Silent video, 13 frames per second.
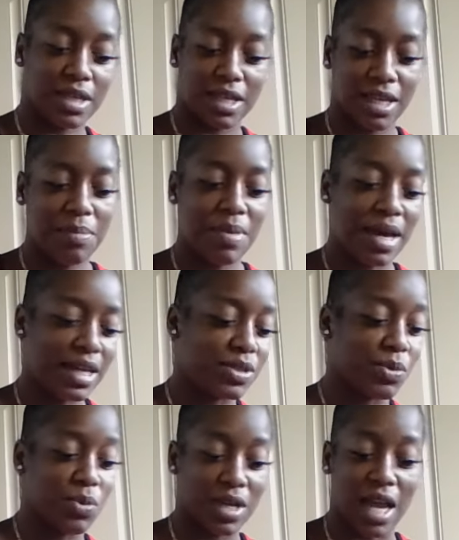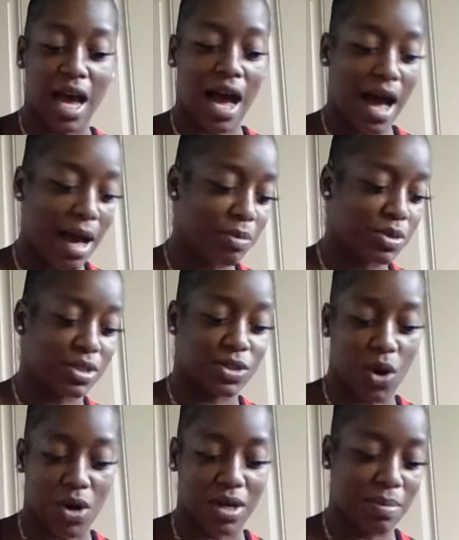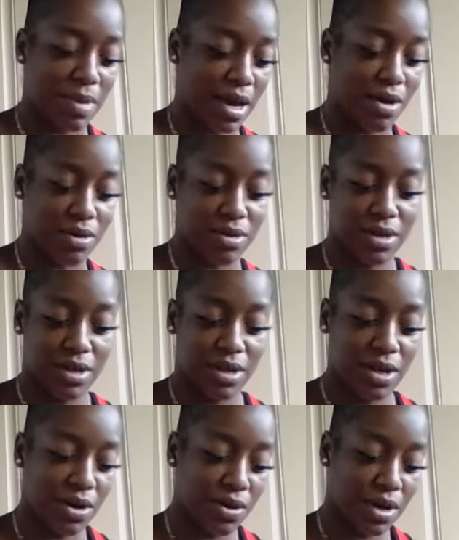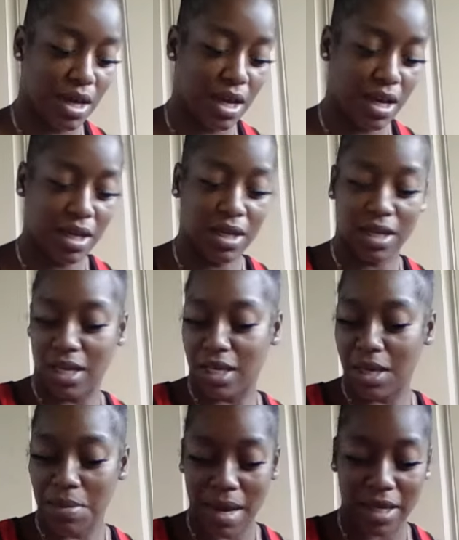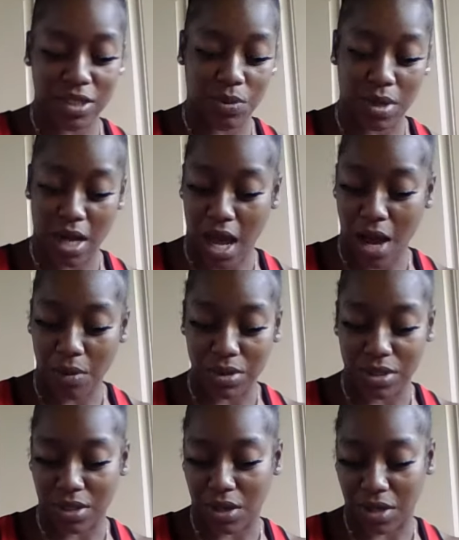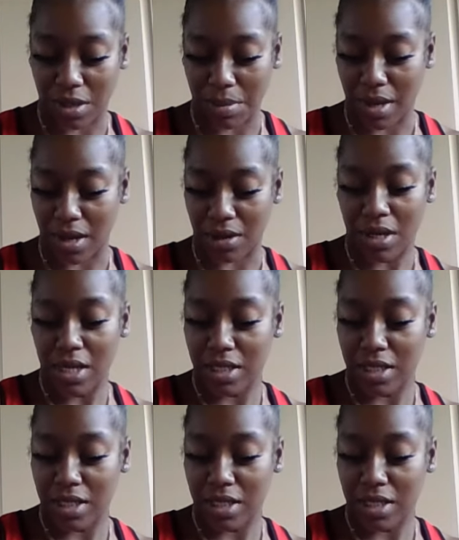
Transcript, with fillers: Get back to what I was talking about, okay? Get back to what I was talking about.